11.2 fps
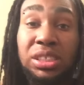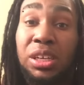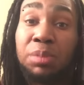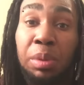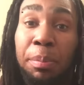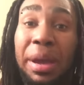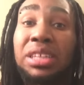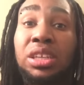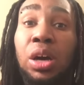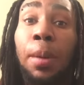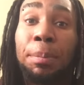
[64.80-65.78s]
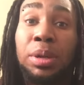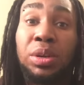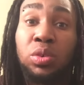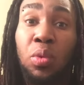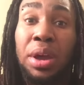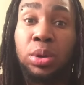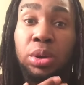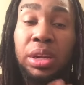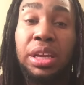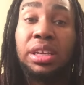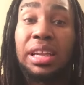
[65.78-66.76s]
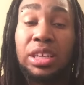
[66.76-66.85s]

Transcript: should be back to uploading regularly.